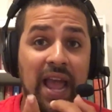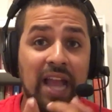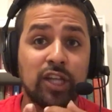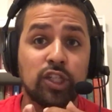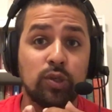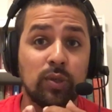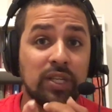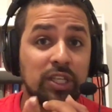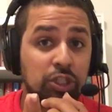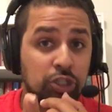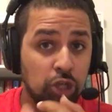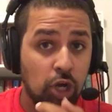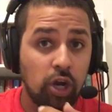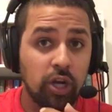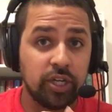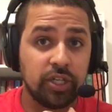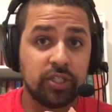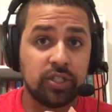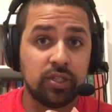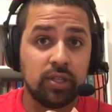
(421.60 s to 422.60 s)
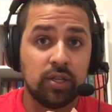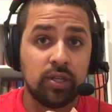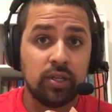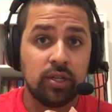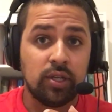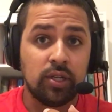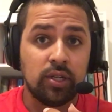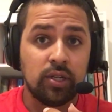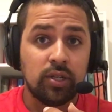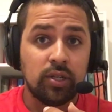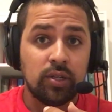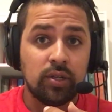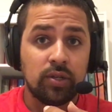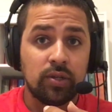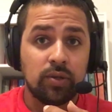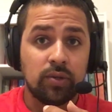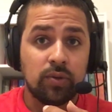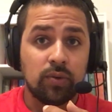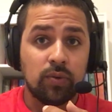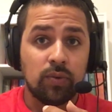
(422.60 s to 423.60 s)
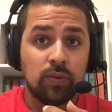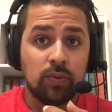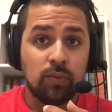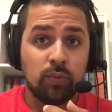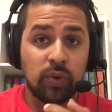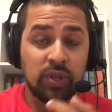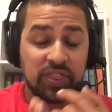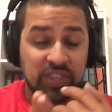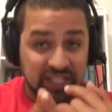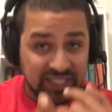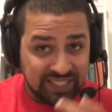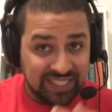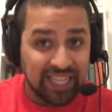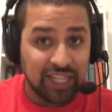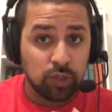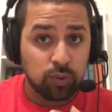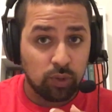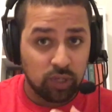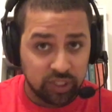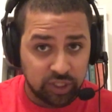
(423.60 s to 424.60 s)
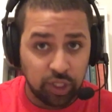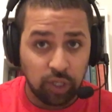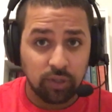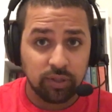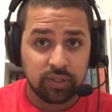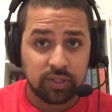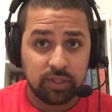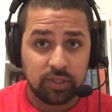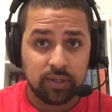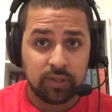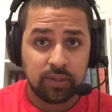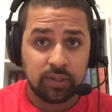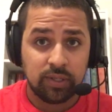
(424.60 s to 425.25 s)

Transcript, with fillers: actually charged with sexual assault.